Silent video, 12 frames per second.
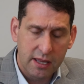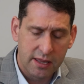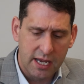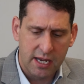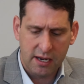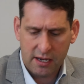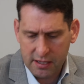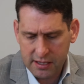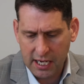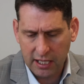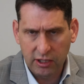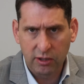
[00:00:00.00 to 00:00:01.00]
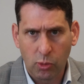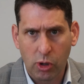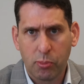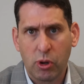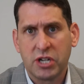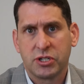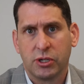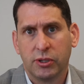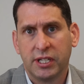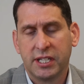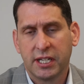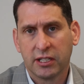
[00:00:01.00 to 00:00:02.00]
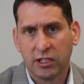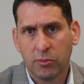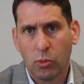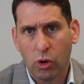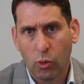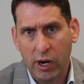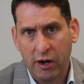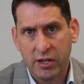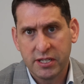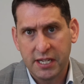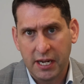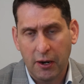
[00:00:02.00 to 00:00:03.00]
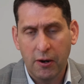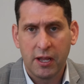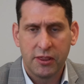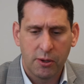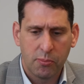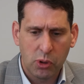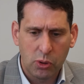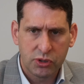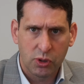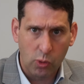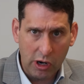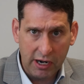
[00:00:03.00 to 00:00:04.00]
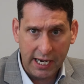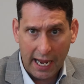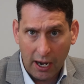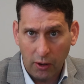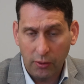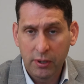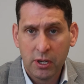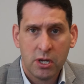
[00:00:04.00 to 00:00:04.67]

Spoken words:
they take a more pressure and they take a little more wear and tear, and they're prone to wearing out.